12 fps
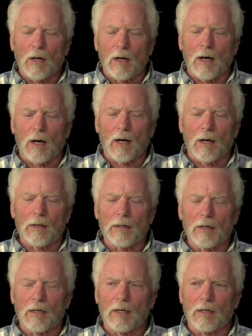uh,
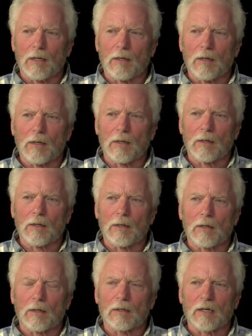he
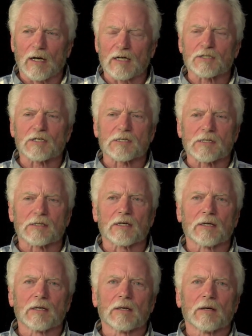
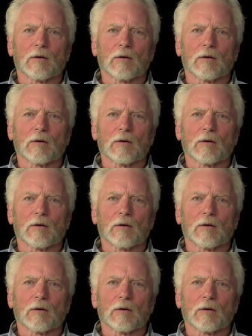consciously